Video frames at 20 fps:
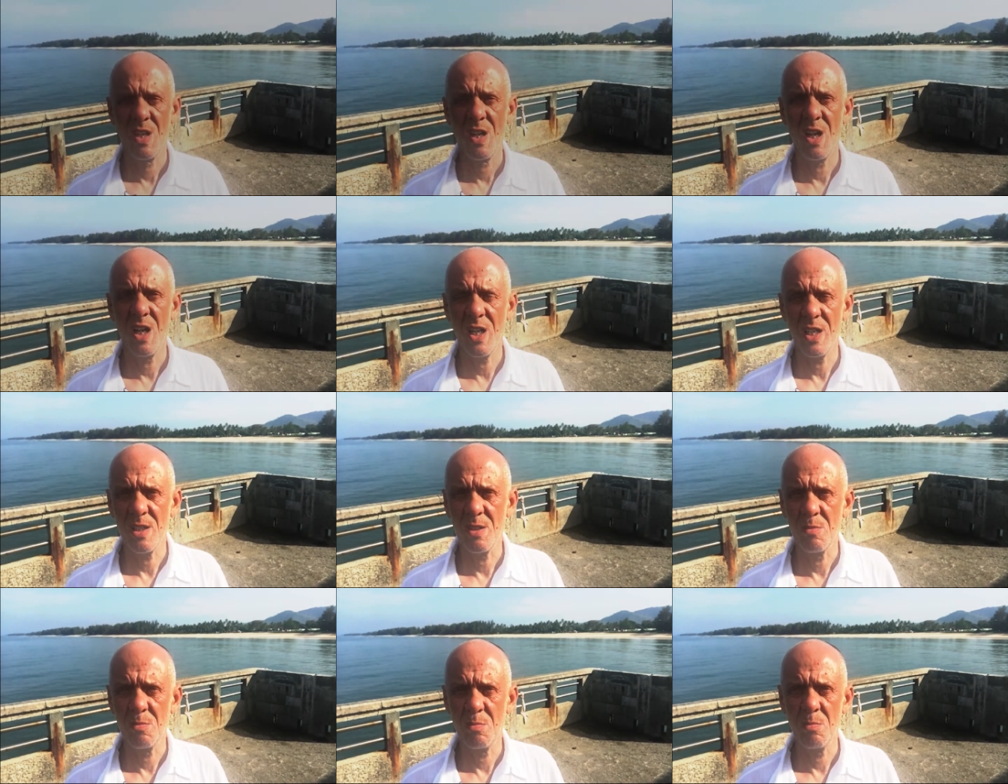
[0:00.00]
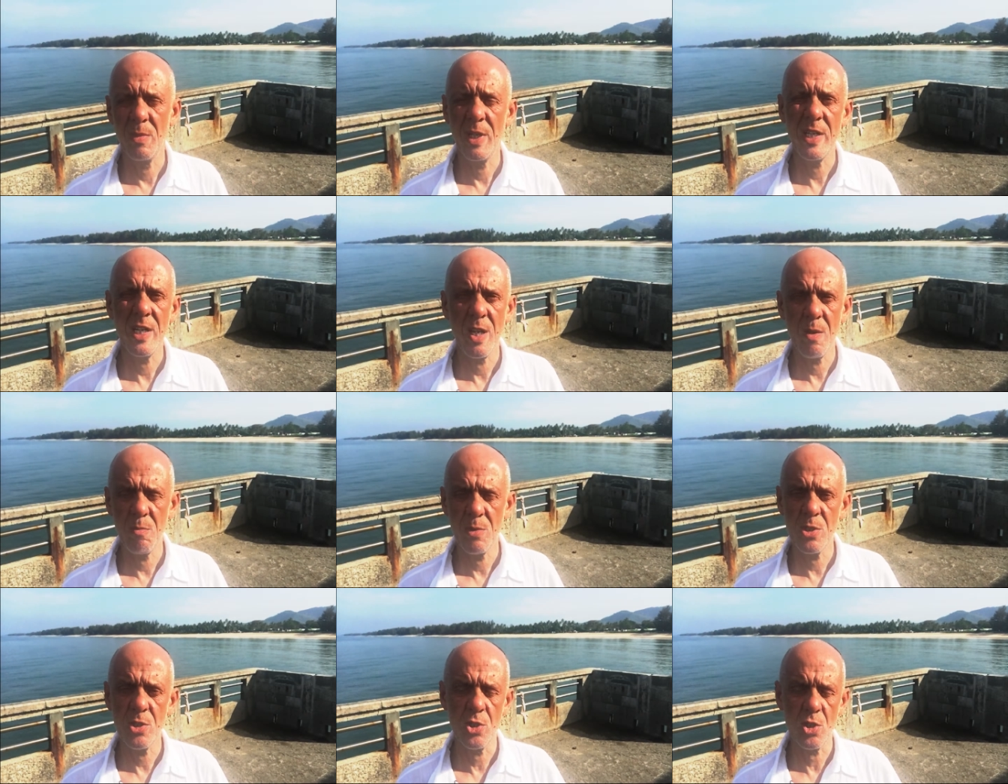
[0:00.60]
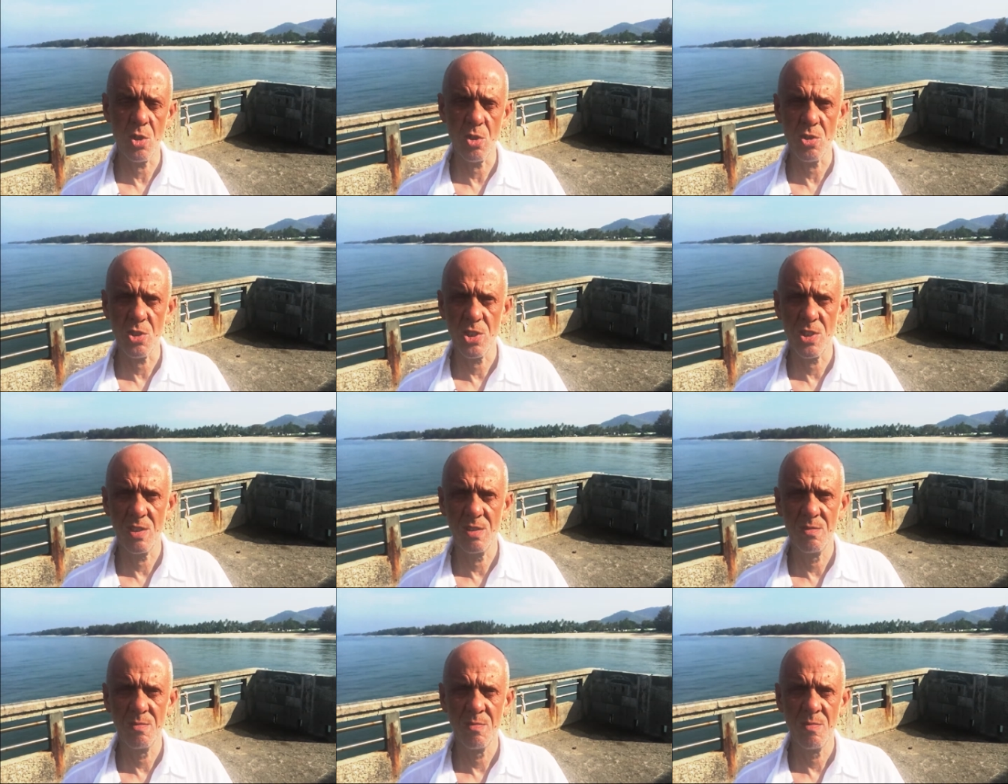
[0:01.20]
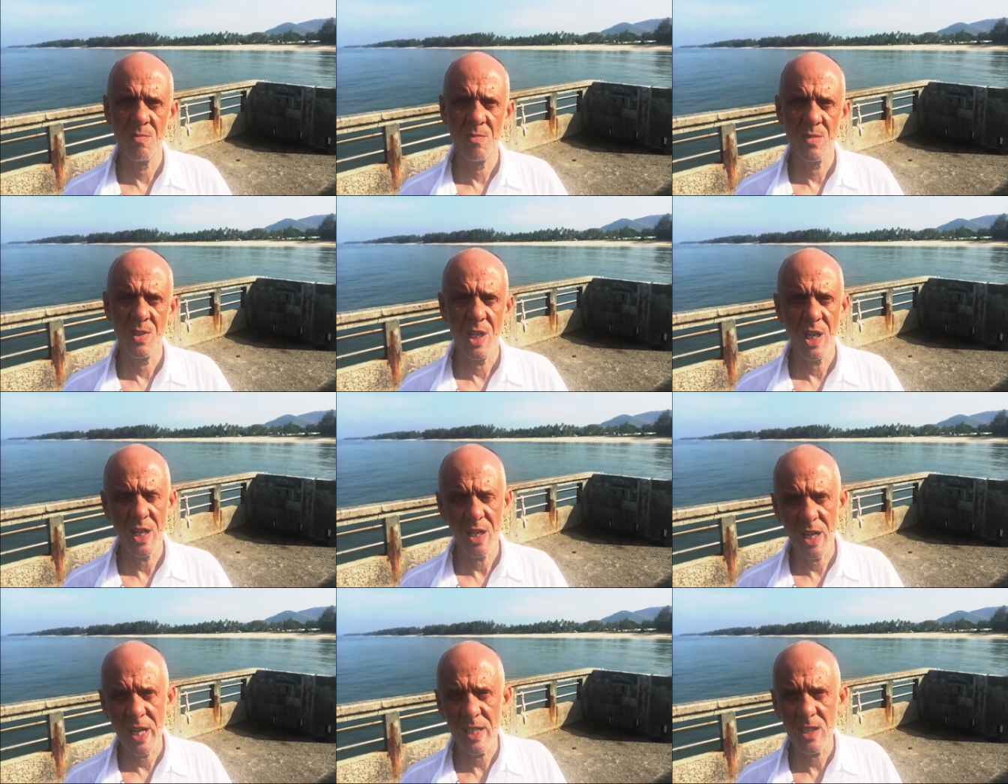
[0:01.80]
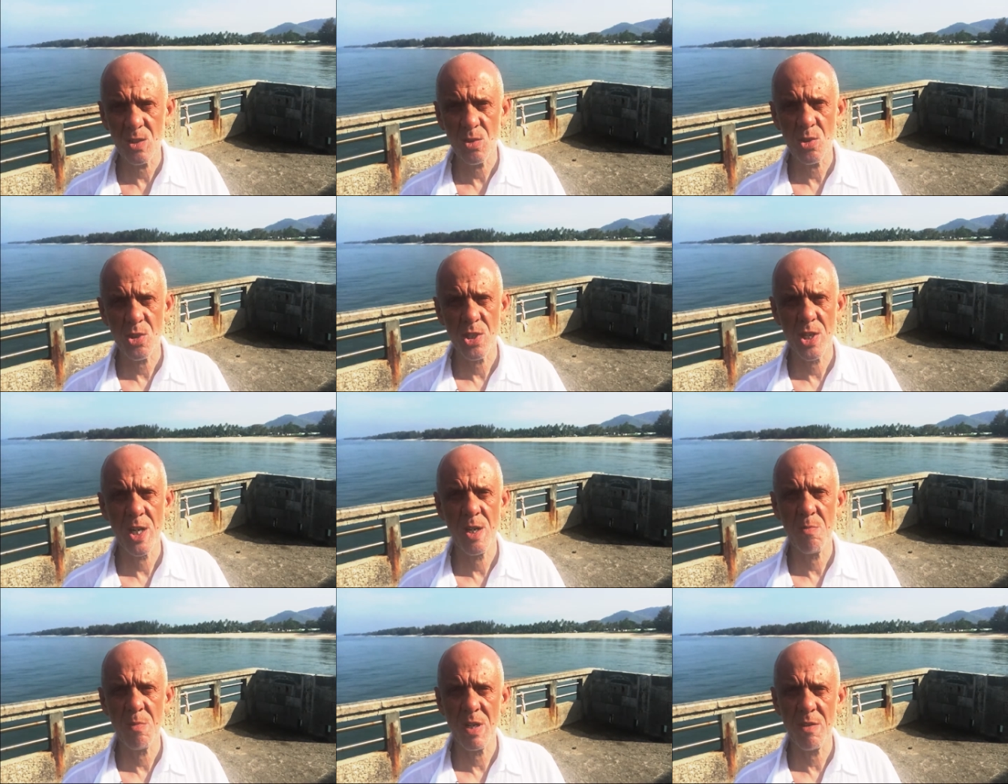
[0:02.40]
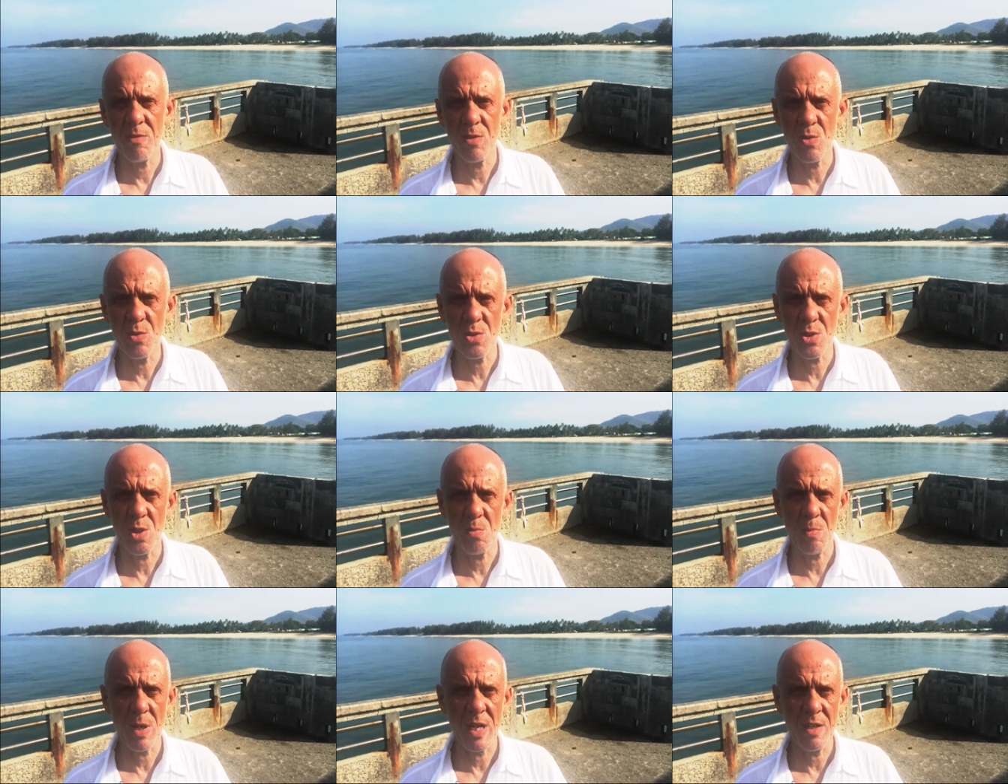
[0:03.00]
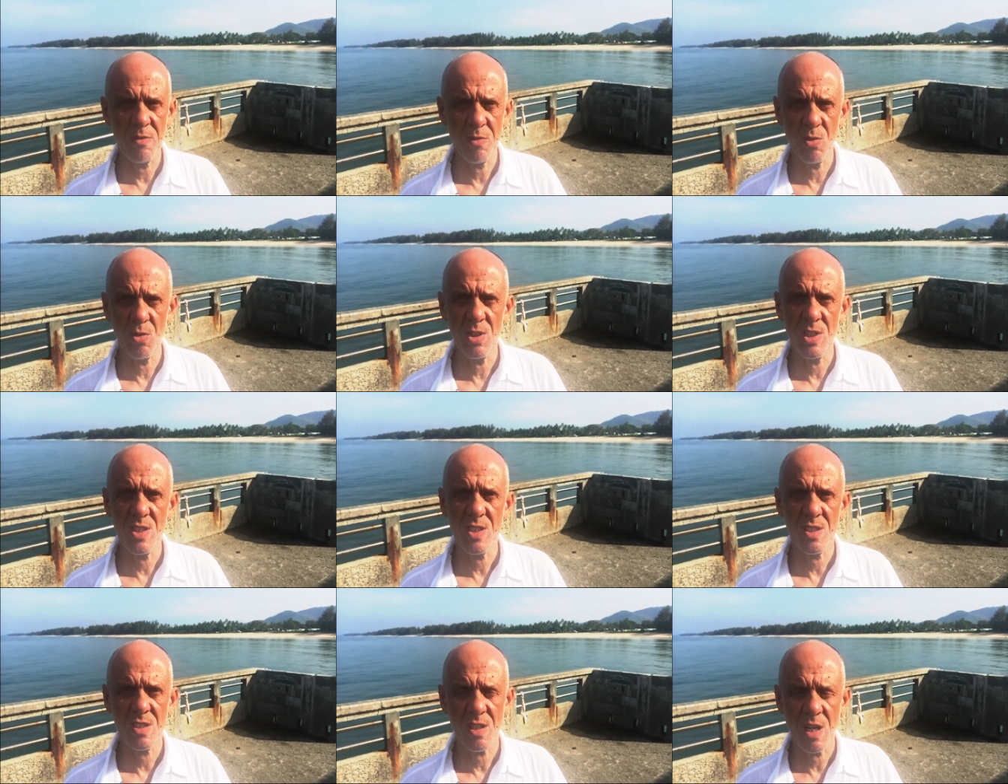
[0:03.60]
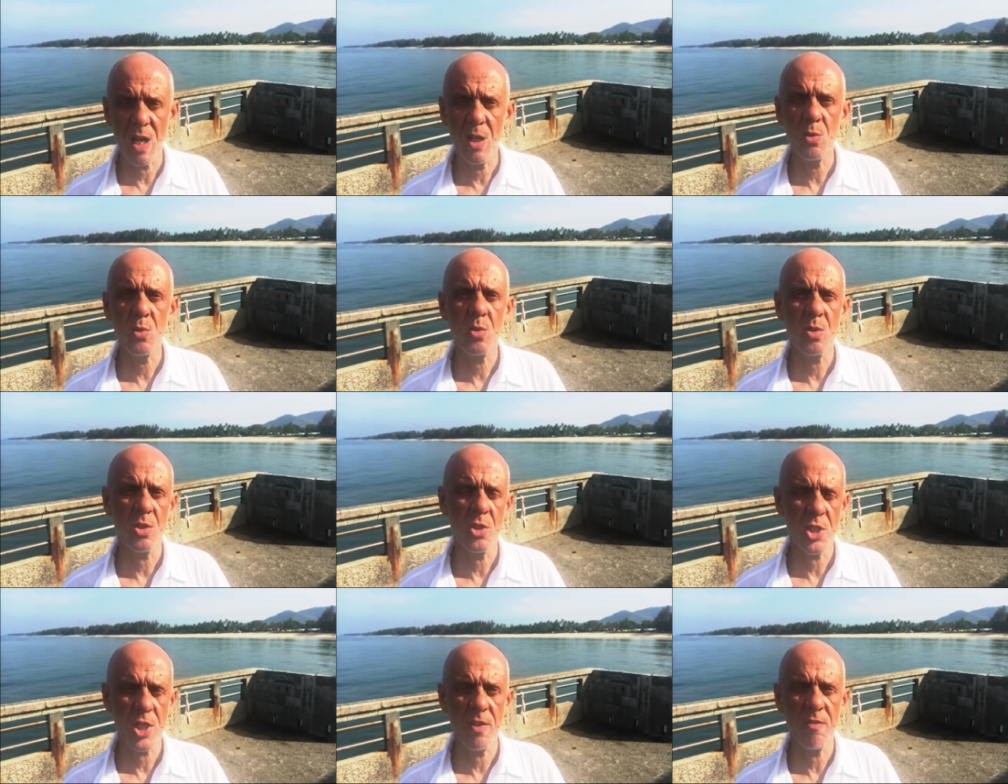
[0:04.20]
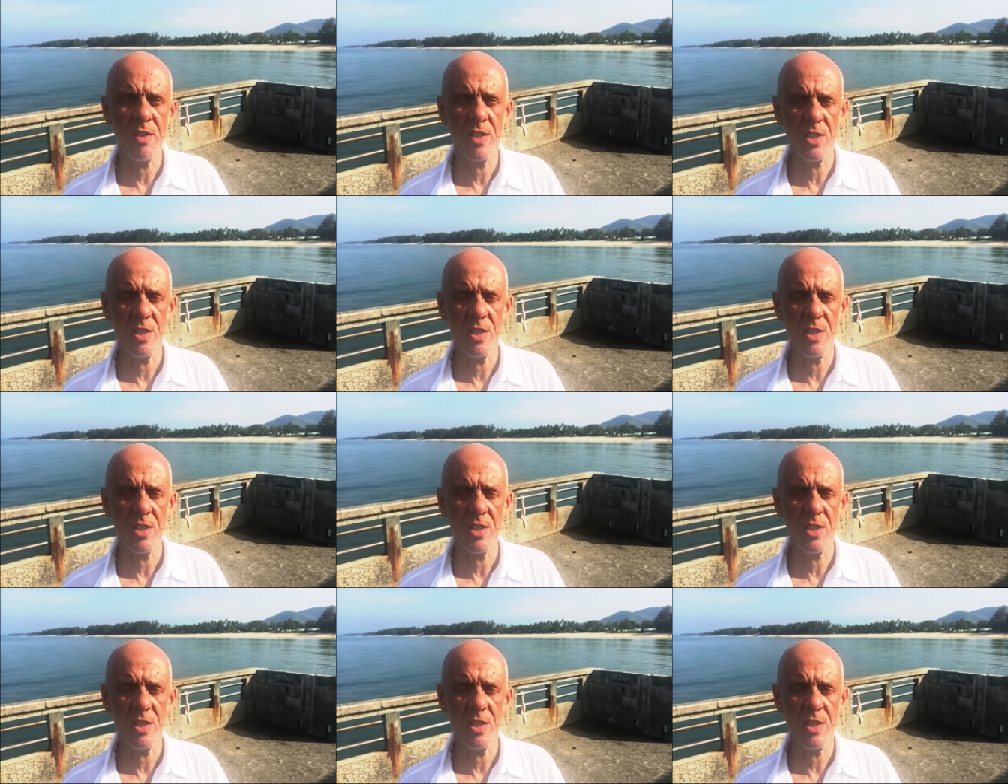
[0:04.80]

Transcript: Hi, my name is George. I like to share my views on mindfulness, how to achieve